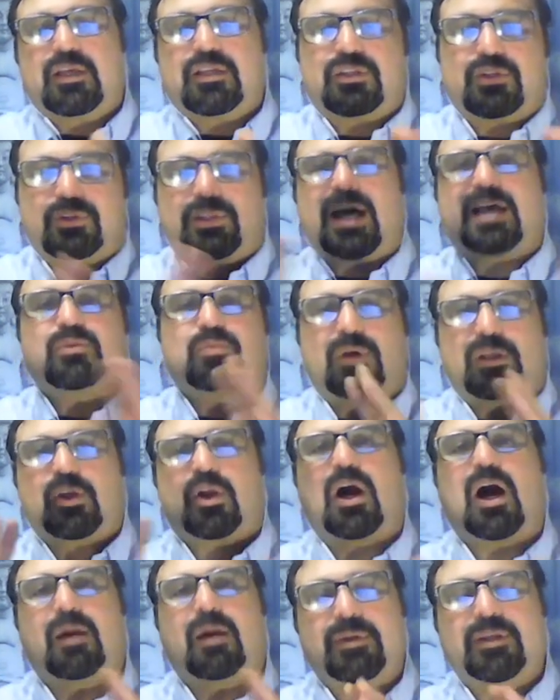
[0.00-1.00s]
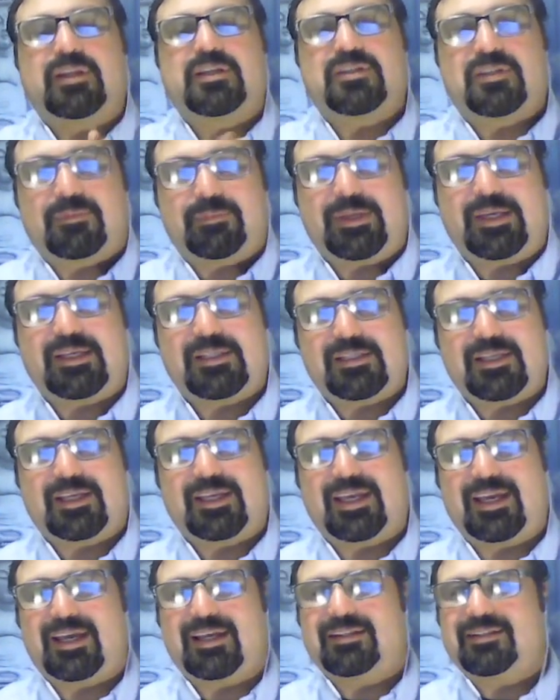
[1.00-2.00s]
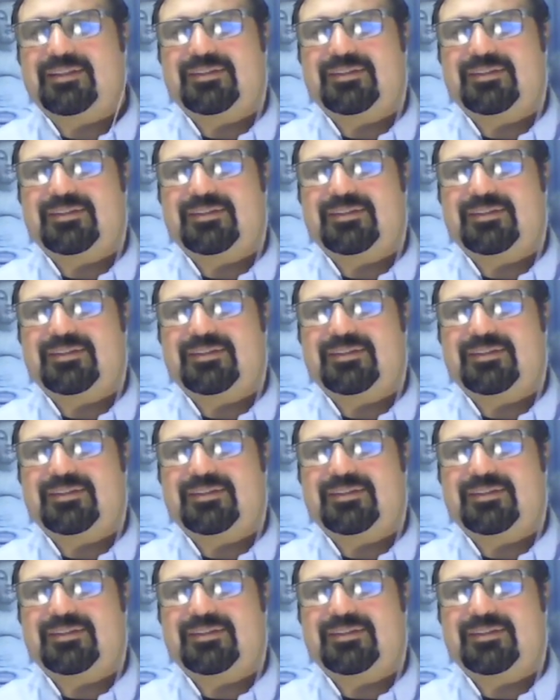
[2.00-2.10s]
So that's what communism is. Again,